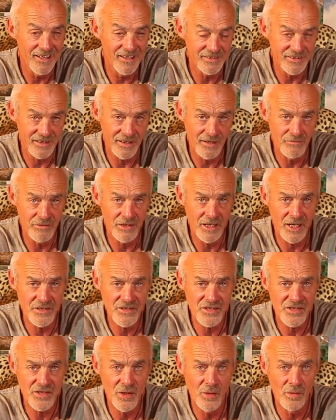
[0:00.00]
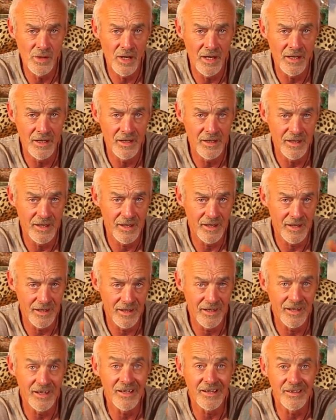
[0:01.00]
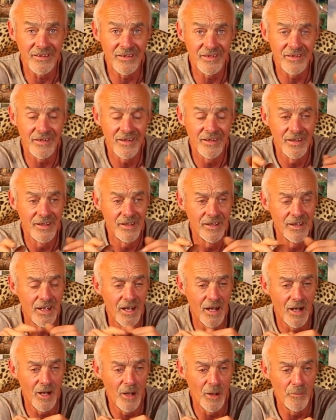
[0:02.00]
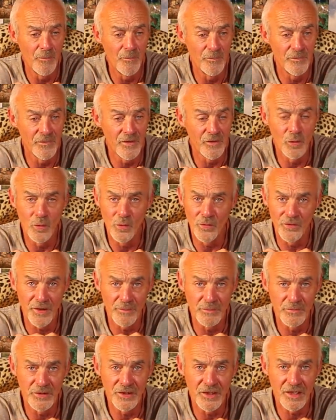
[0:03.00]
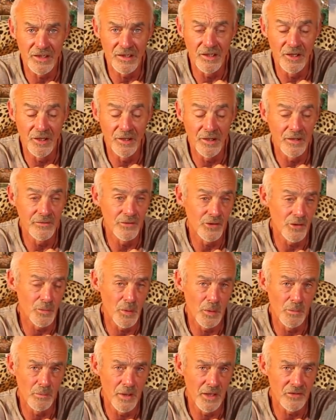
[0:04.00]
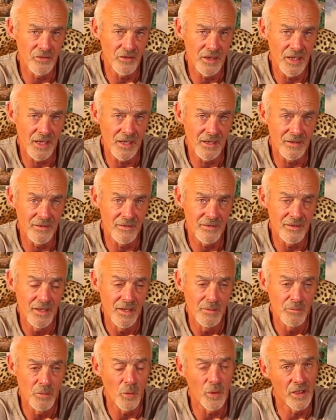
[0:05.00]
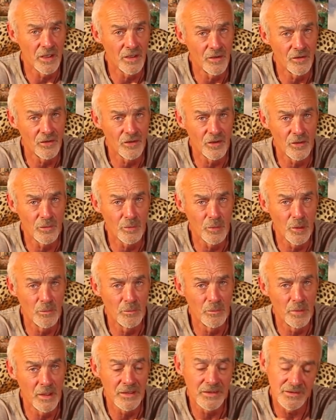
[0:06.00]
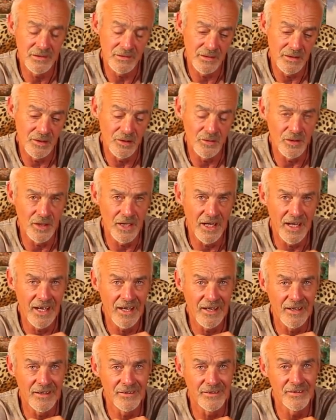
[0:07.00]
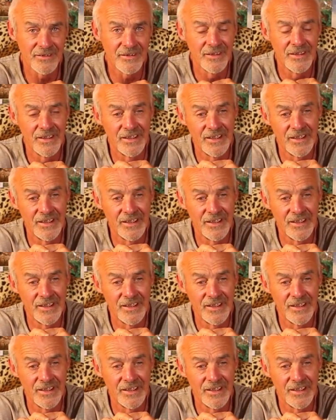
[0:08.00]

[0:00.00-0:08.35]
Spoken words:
I say every day's a school day. It is. There's always something you can learn. I've used bottom baits for years, but when I used to use bottom baits, longer hairs,